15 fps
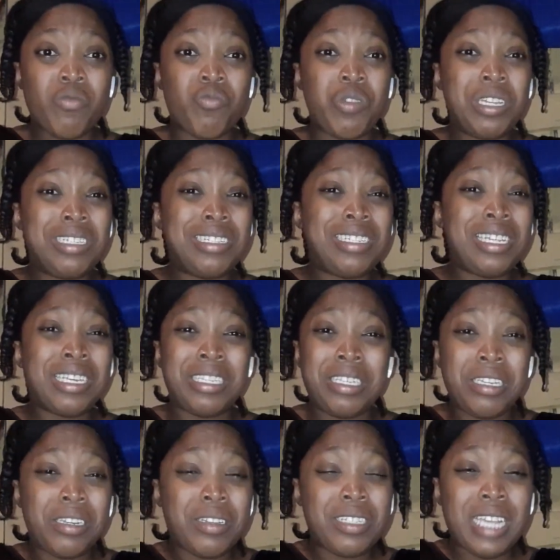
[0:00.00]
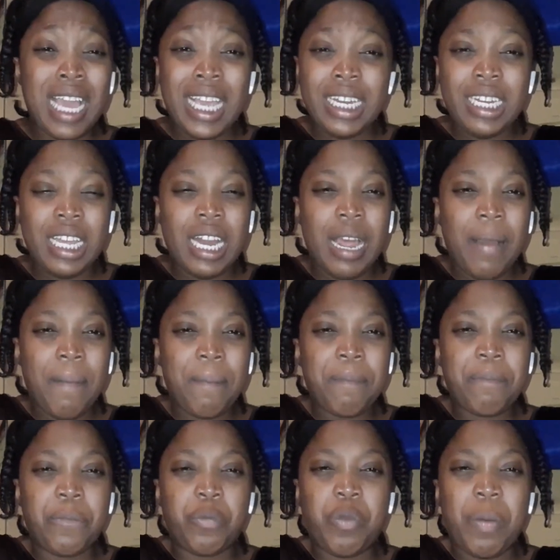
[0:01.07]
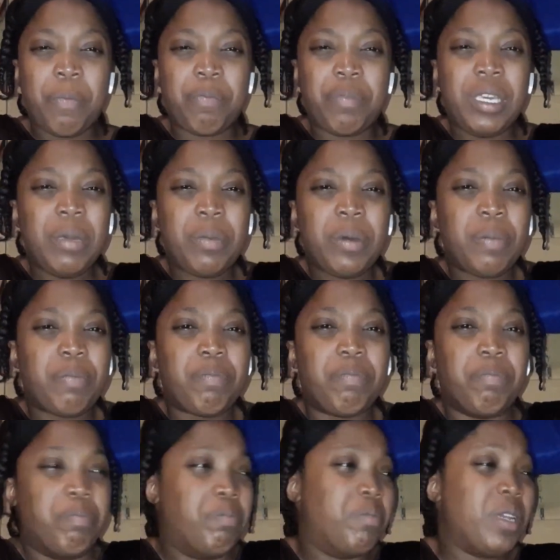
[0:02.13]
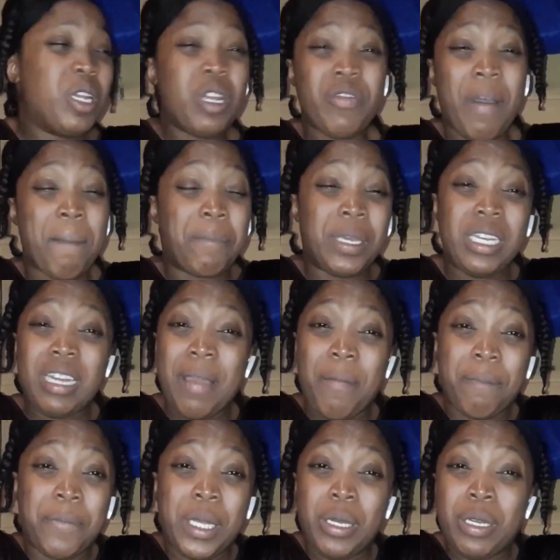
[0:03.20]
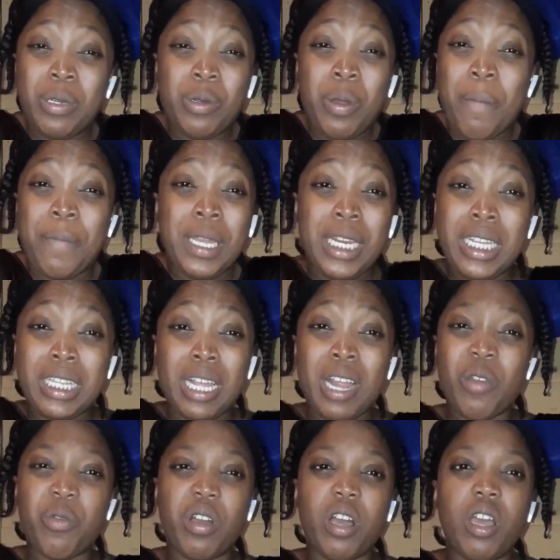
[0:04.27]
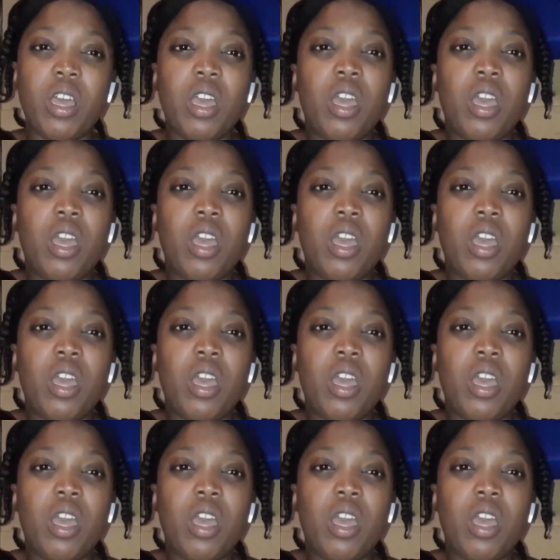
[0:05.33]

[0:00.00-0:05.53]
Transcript: ridiculous idea that the people, we don't even build it or what?